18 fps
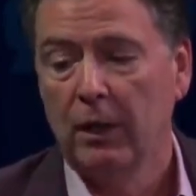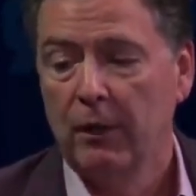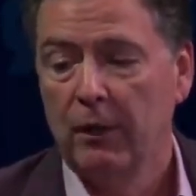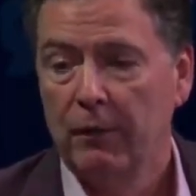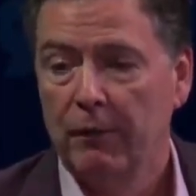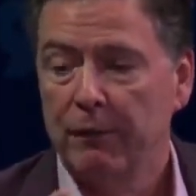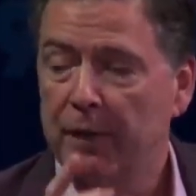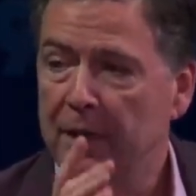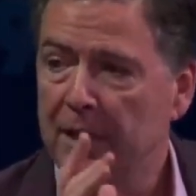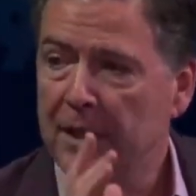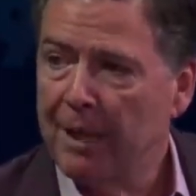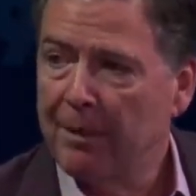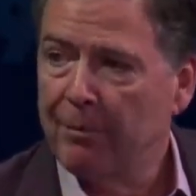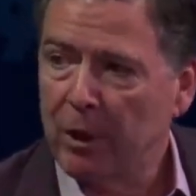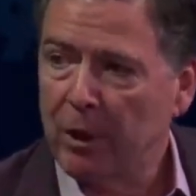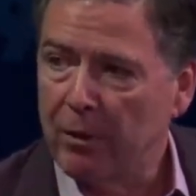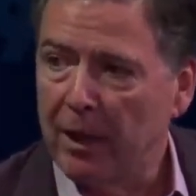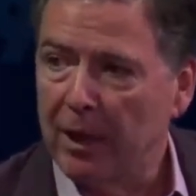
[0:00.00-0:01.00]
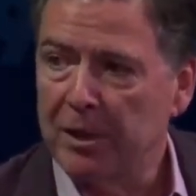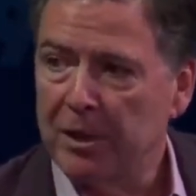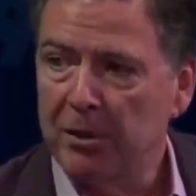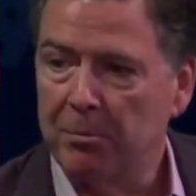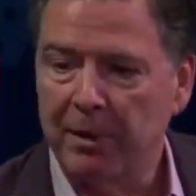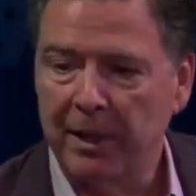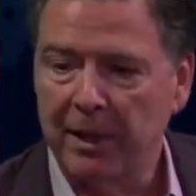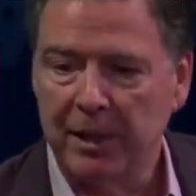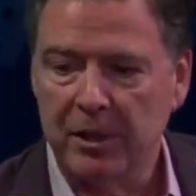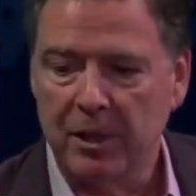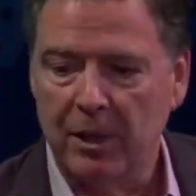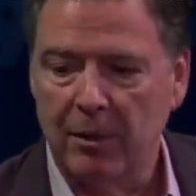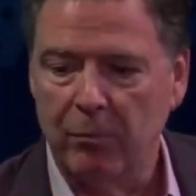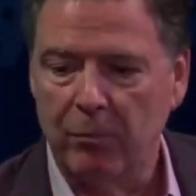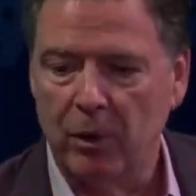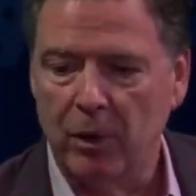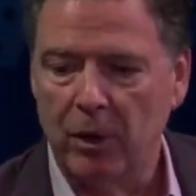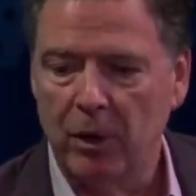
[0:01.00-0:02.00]
for the Democrats to pick
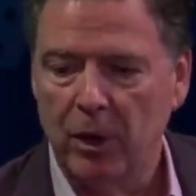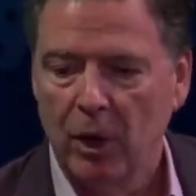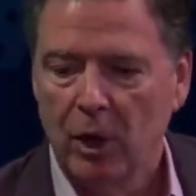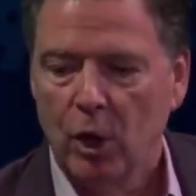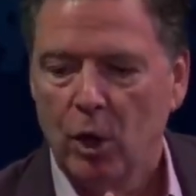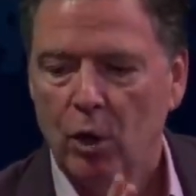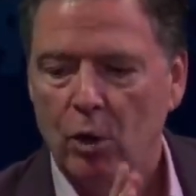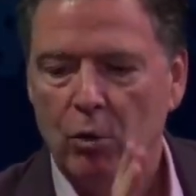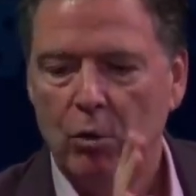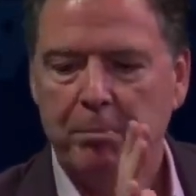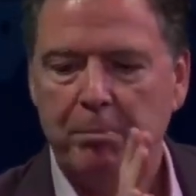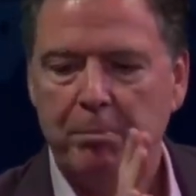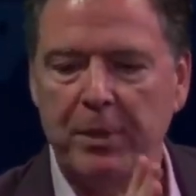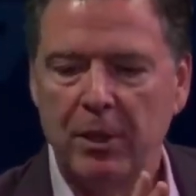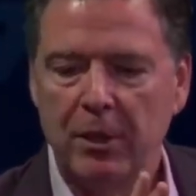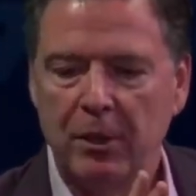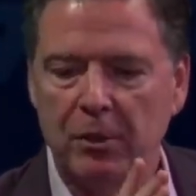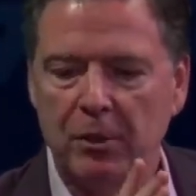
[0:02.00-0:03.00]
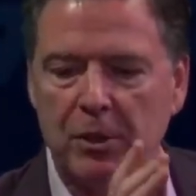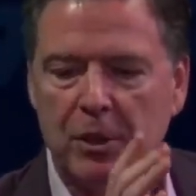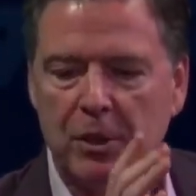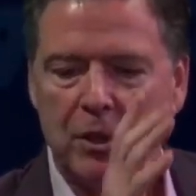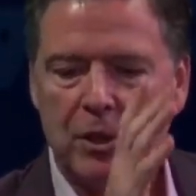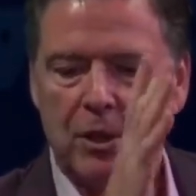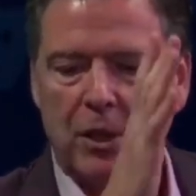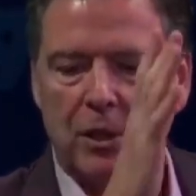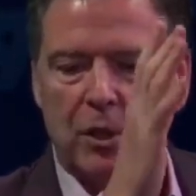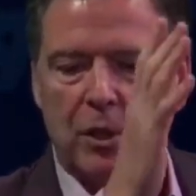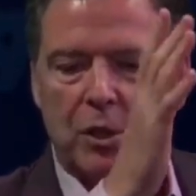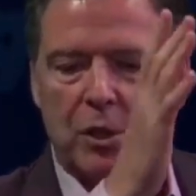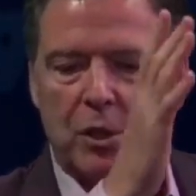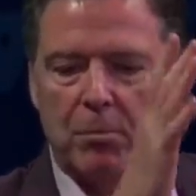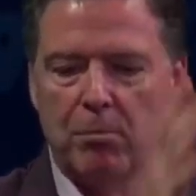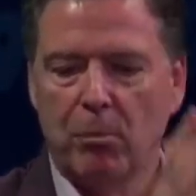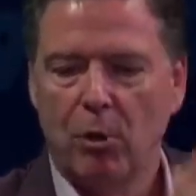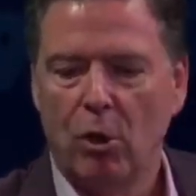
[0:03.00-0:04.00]
someone who appeals to such a
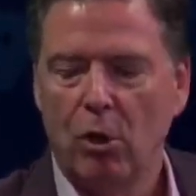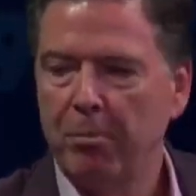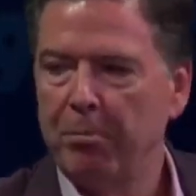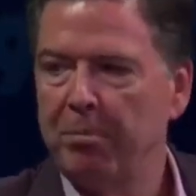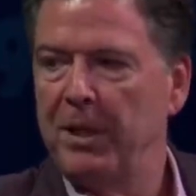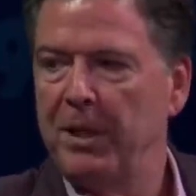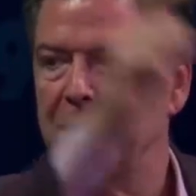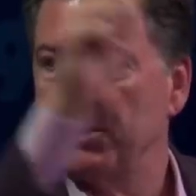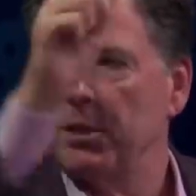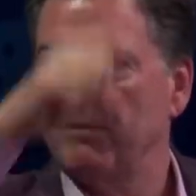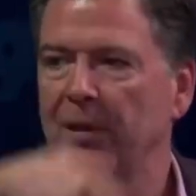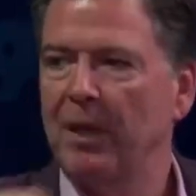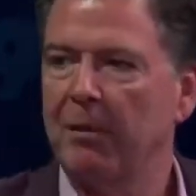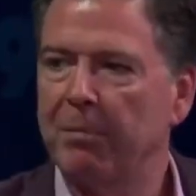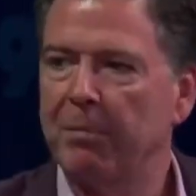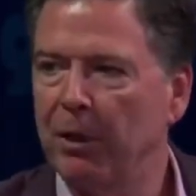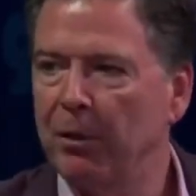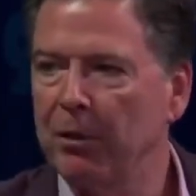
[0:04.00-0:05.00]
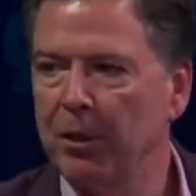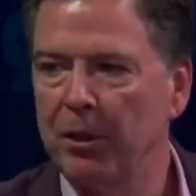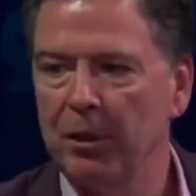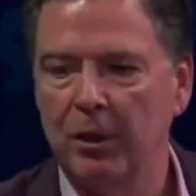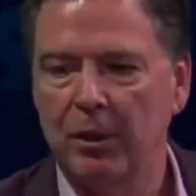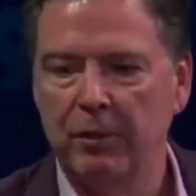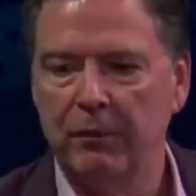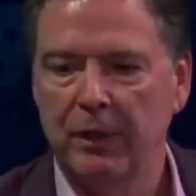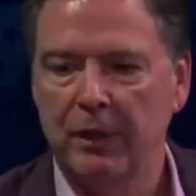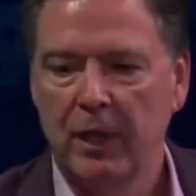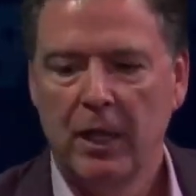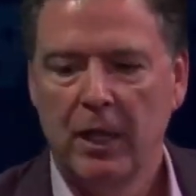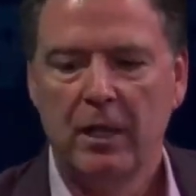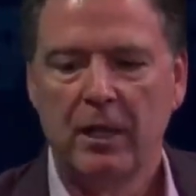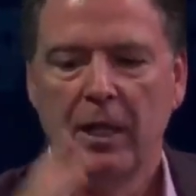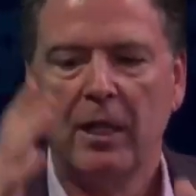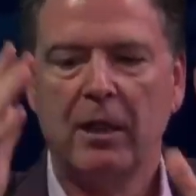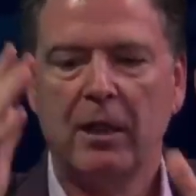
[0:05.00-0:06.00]
small piece of that bell curve
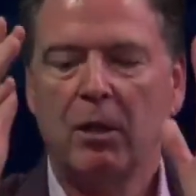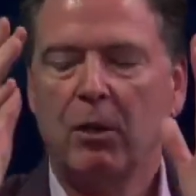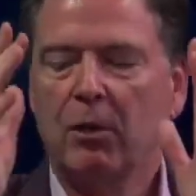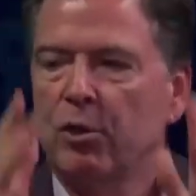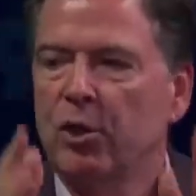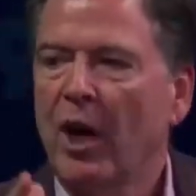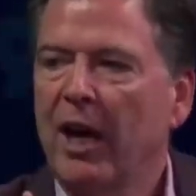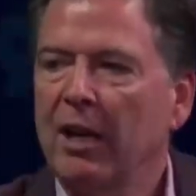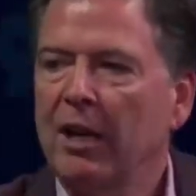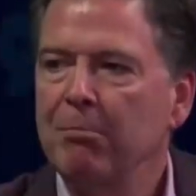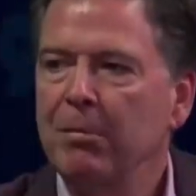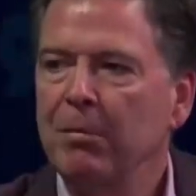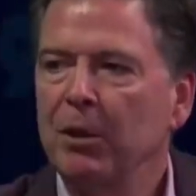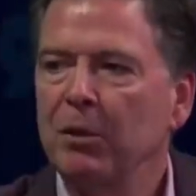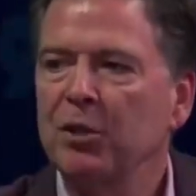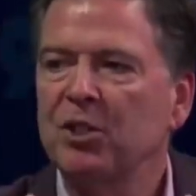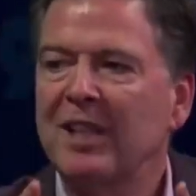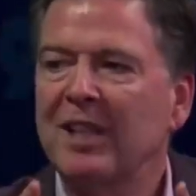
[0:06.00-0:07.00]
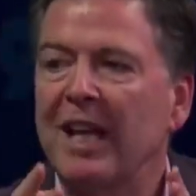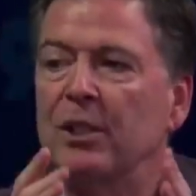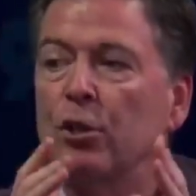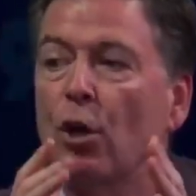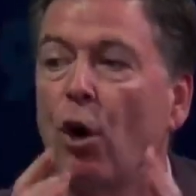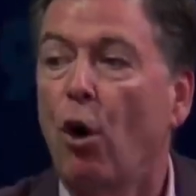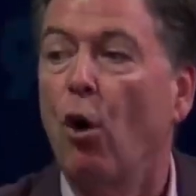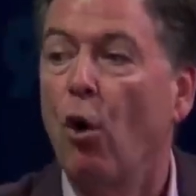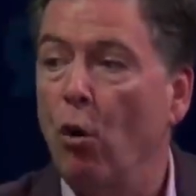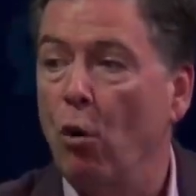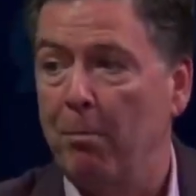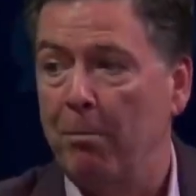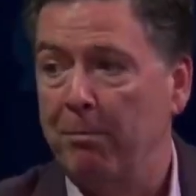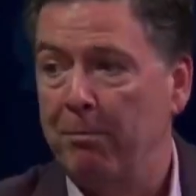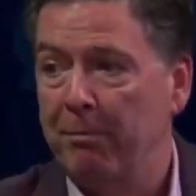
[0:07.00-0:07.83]
that the giant middle stays home.